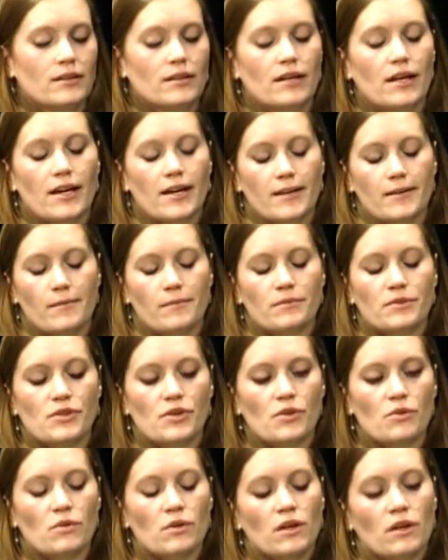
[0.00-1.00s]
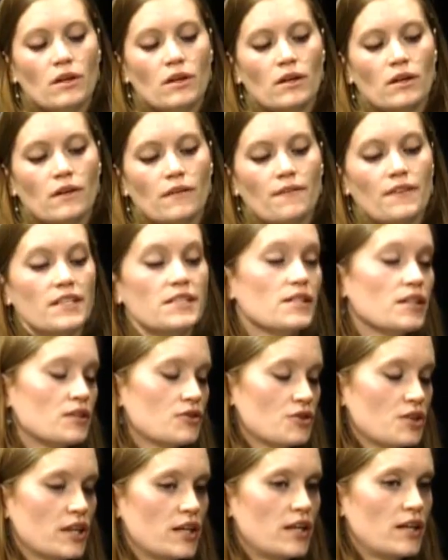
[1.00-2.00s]
Uh, mm-hmm. so this
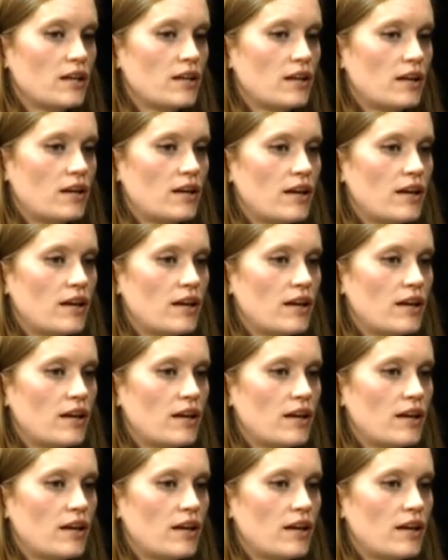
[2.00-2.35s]
country